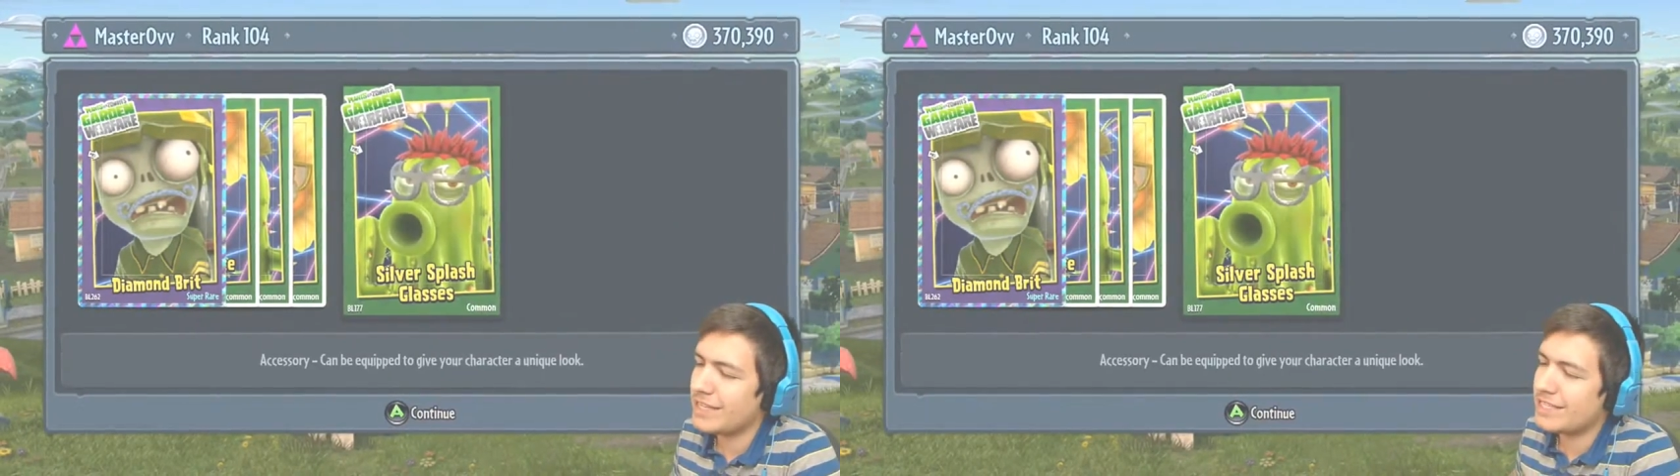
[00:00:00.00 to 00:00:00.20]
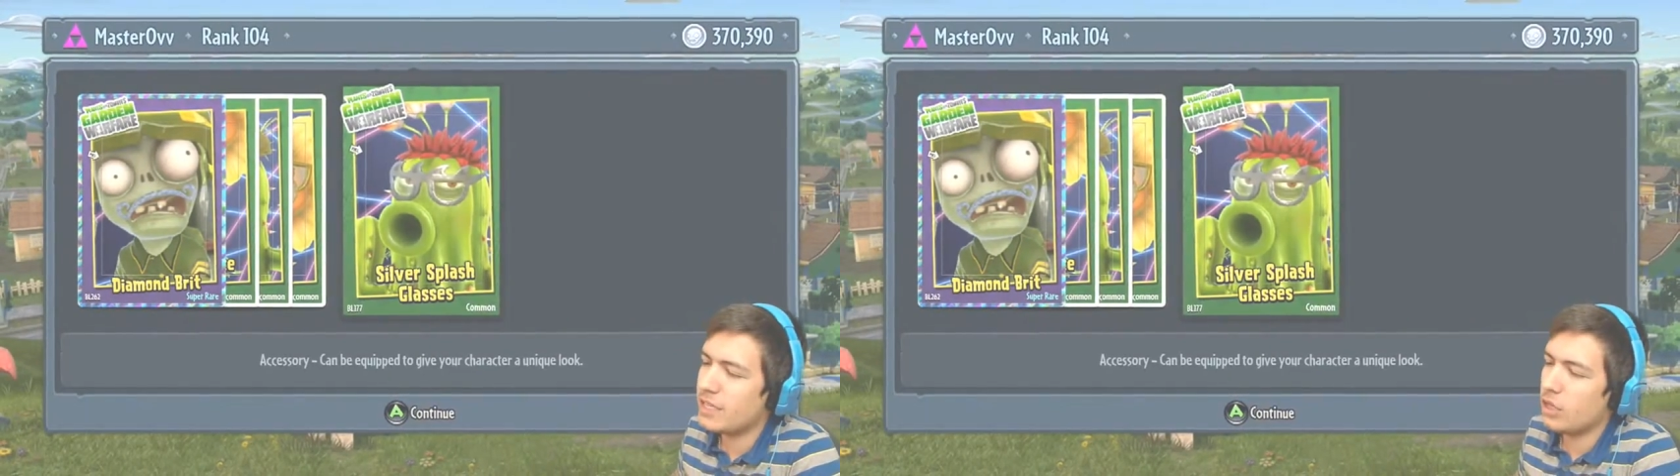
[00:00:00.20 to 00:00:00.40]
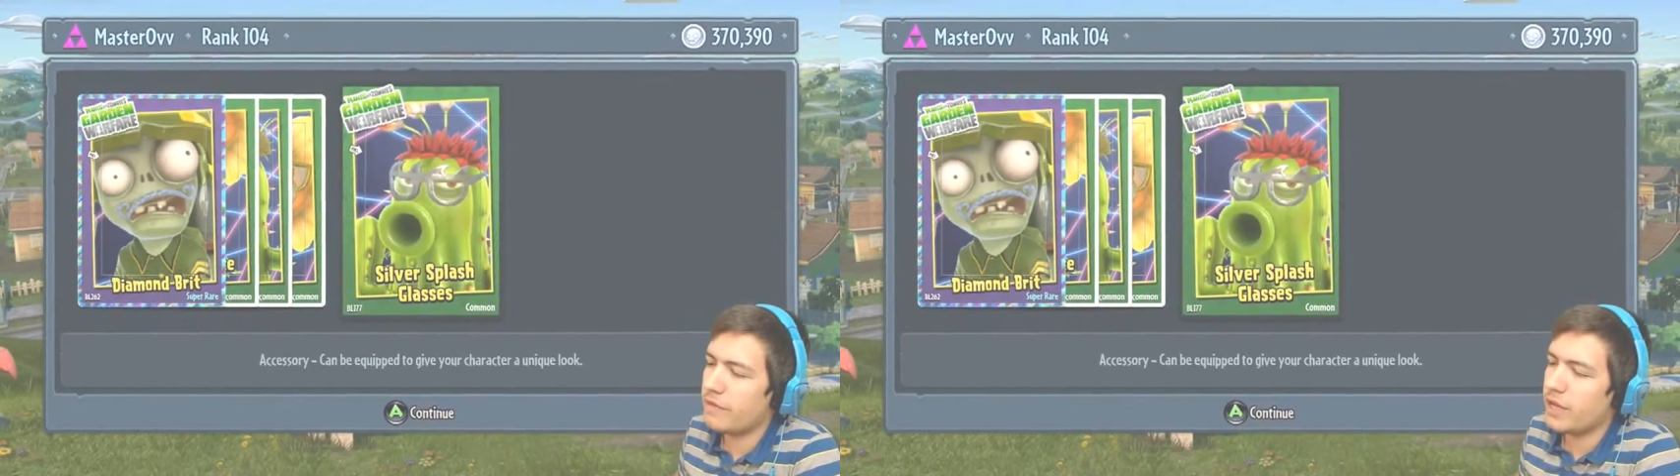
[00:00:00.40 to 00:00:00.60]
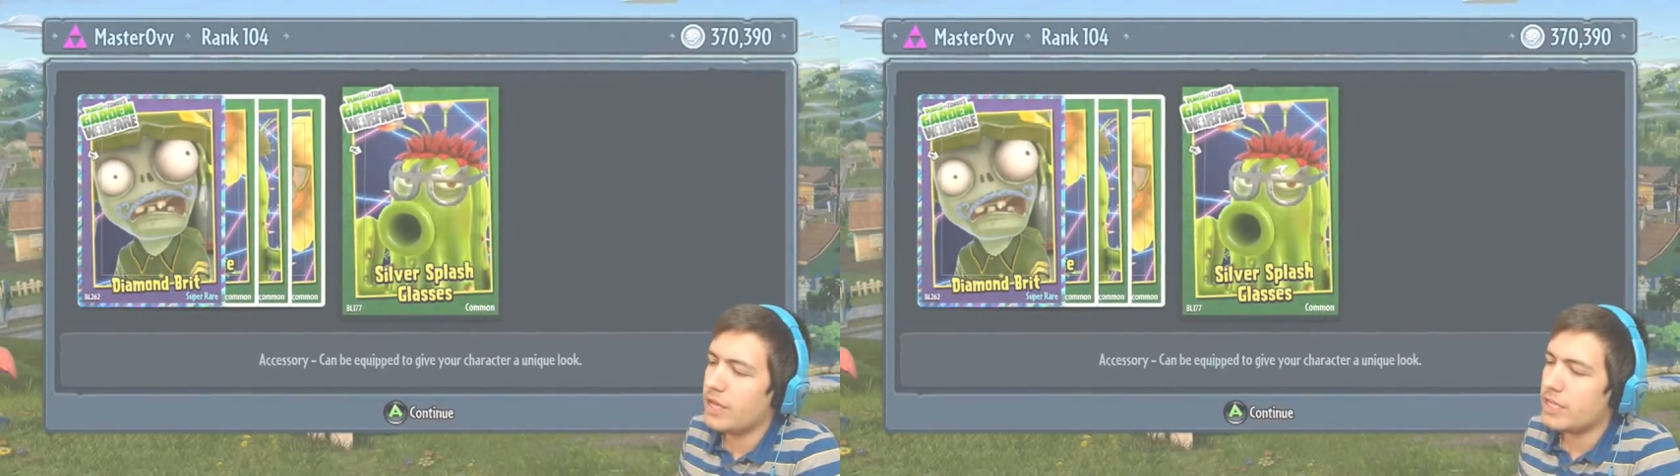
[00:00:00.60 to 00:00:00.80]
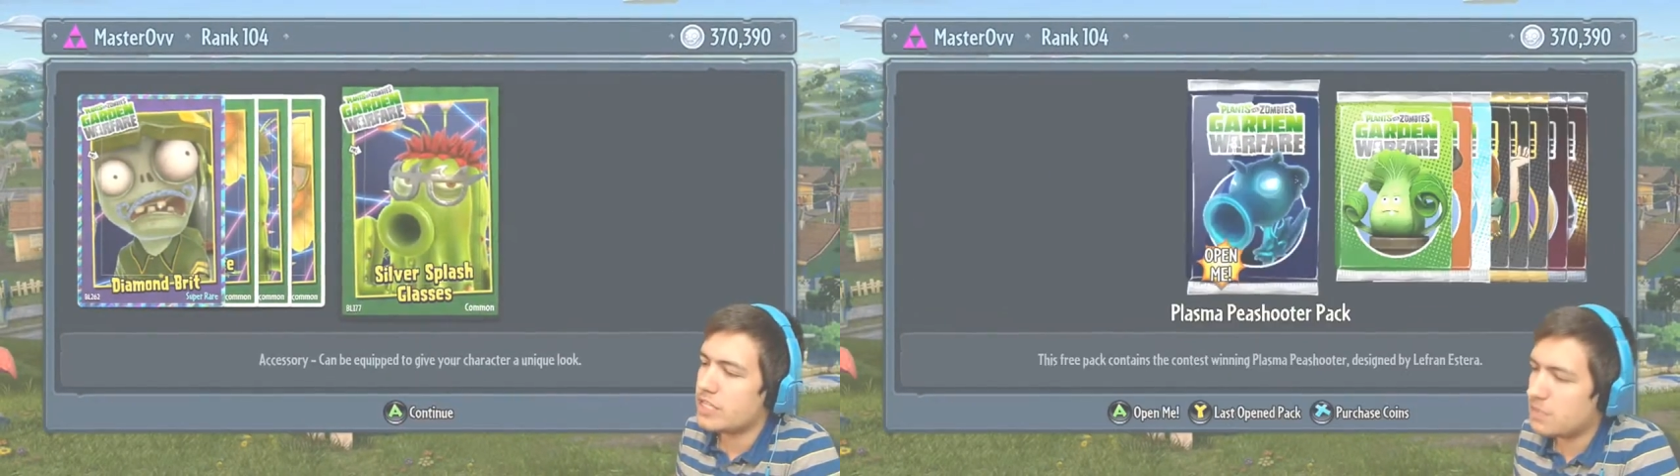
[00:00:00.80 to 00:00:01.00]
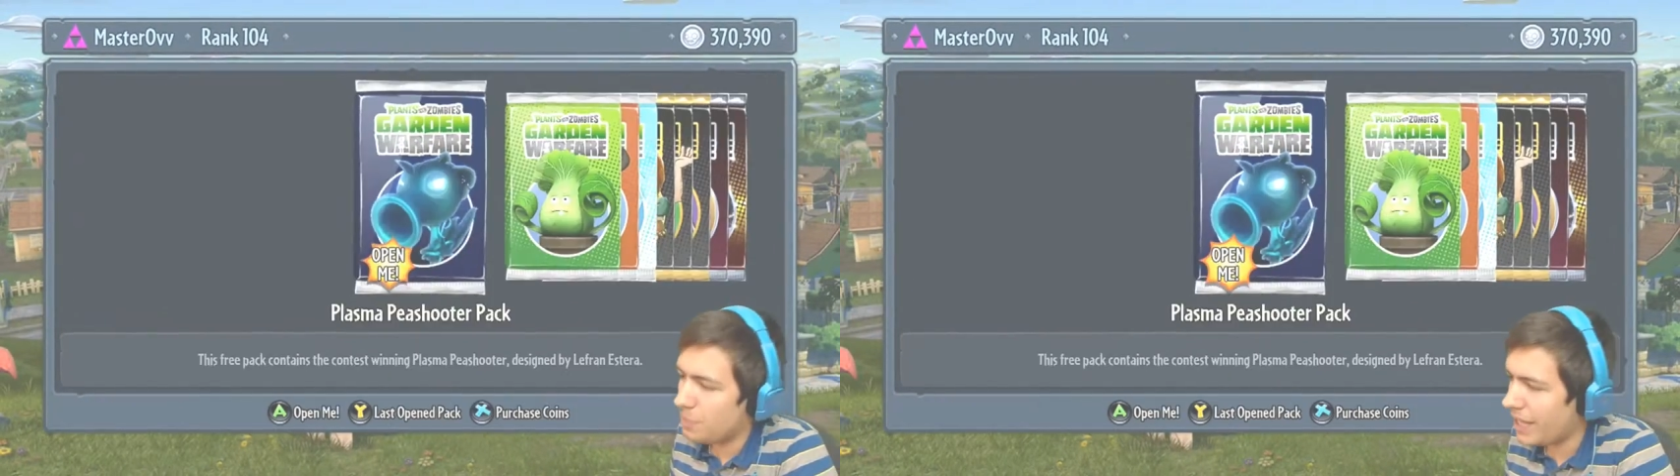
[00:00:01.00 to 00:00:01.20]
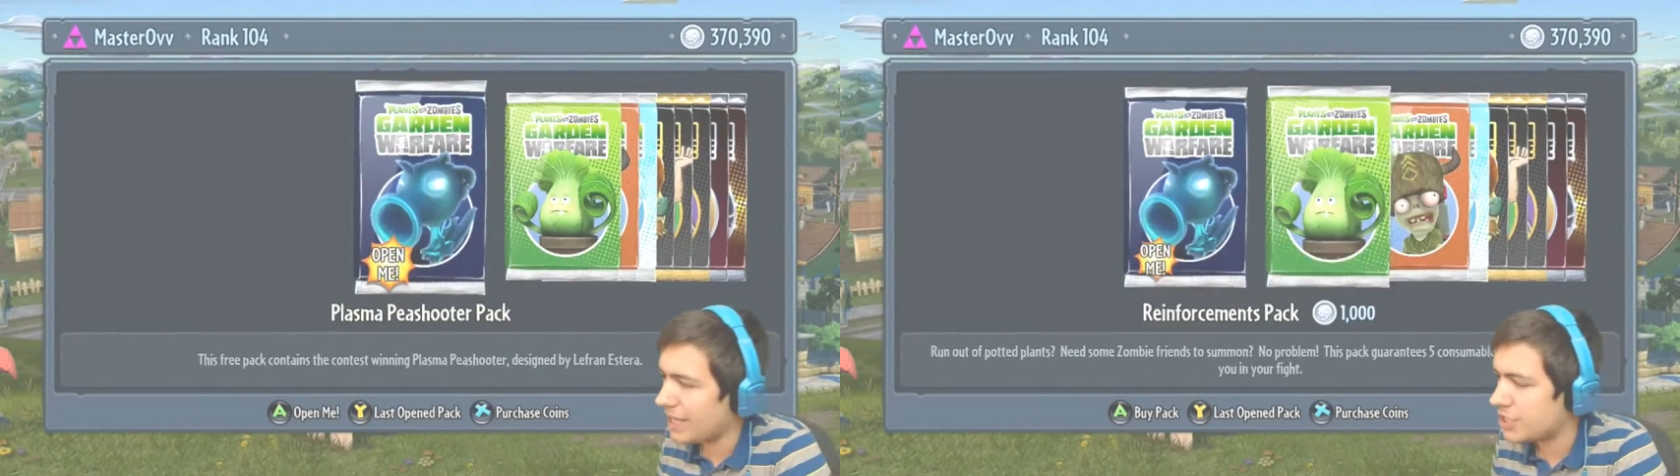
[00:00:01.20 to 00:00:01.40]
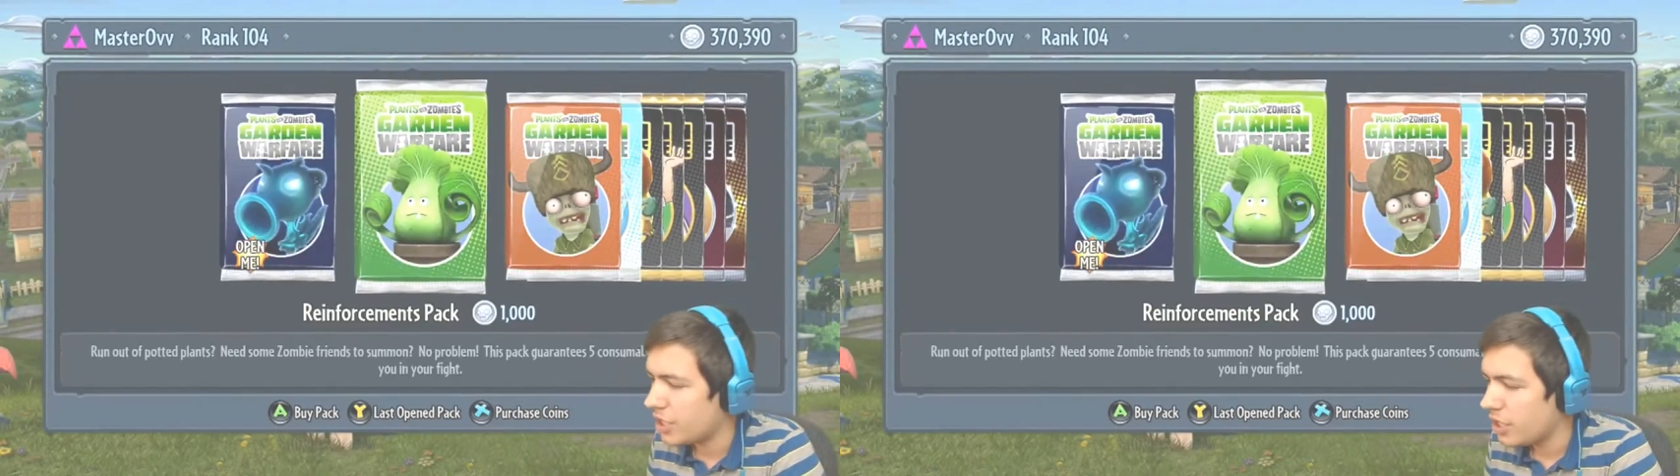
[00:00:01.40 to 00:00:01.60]
and the silver
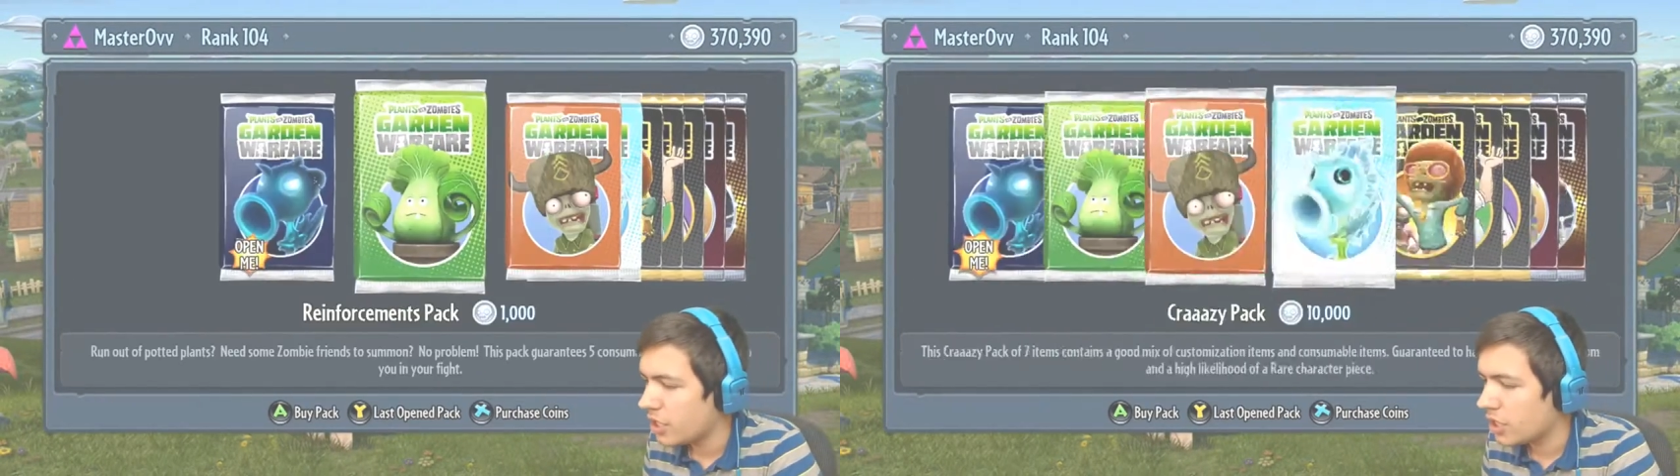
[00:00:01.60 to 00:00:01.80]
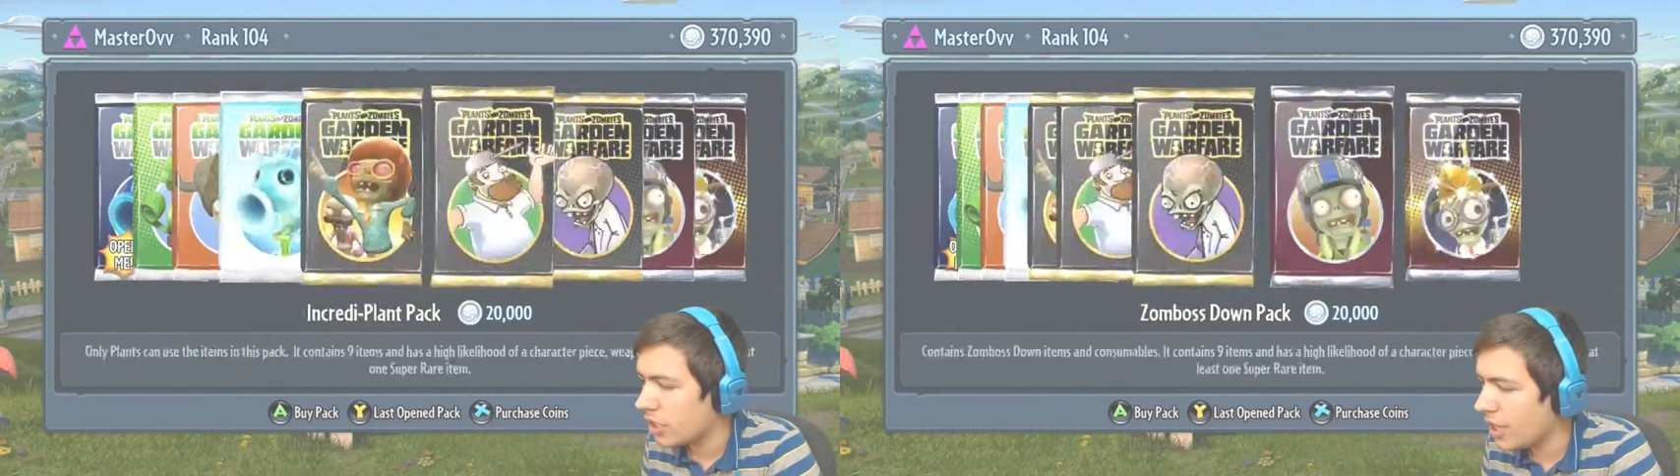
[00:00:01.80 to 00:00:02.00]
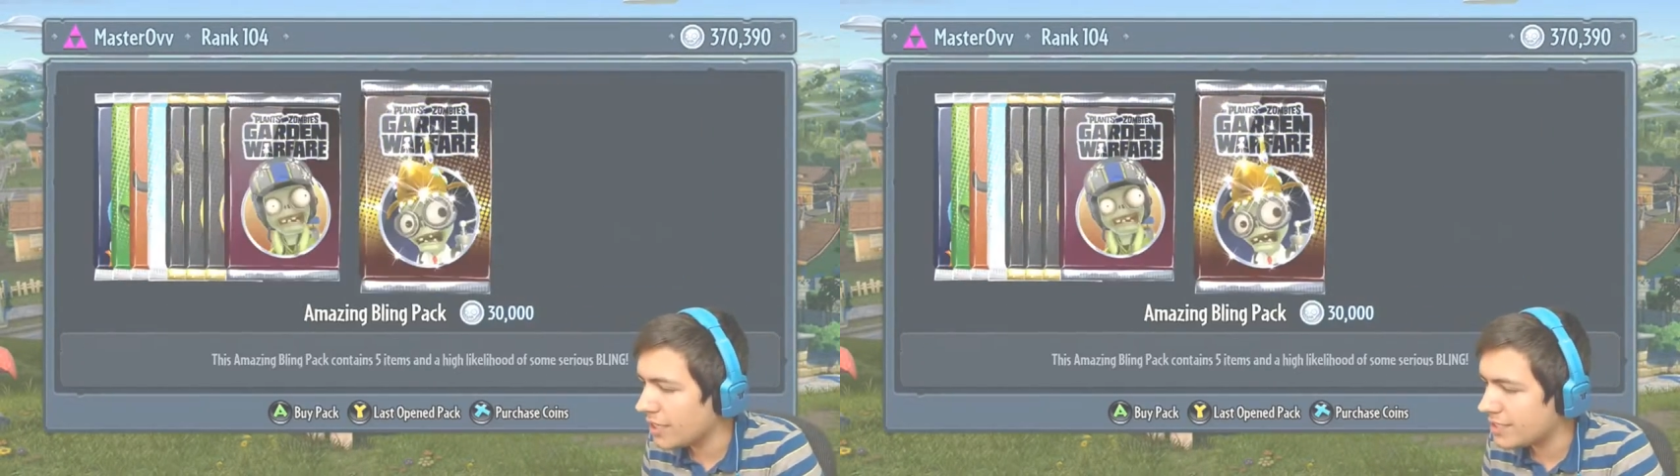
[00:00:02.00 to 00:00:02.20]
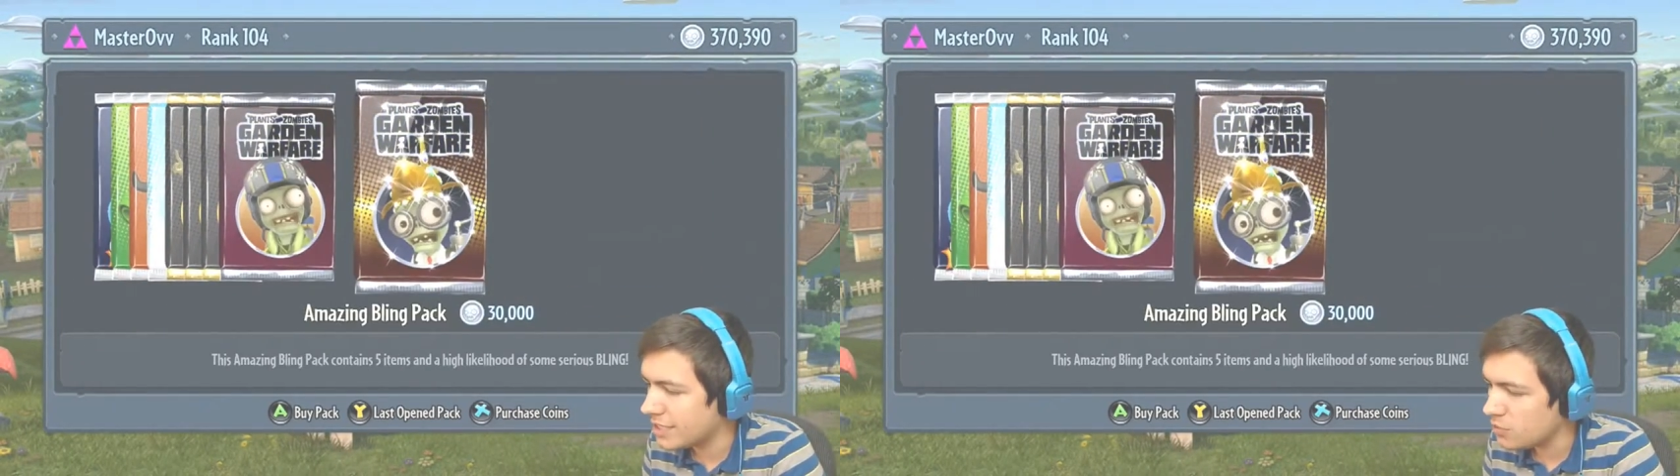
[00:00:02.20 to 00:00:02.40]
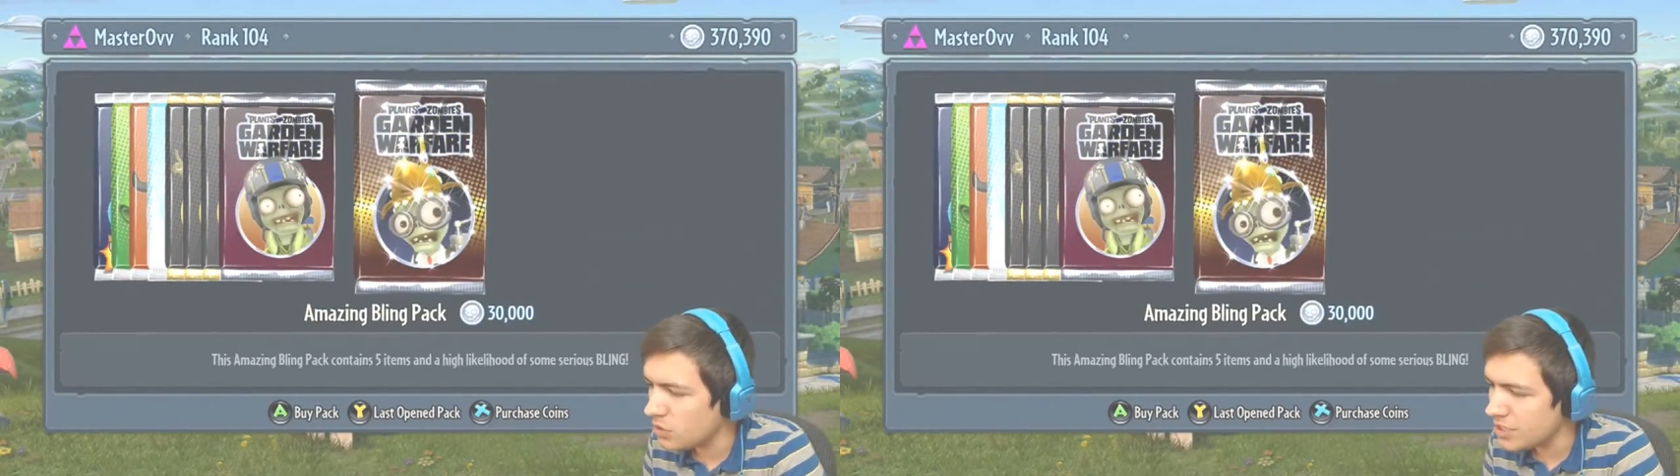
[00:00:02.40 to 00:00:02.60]
splash glasses.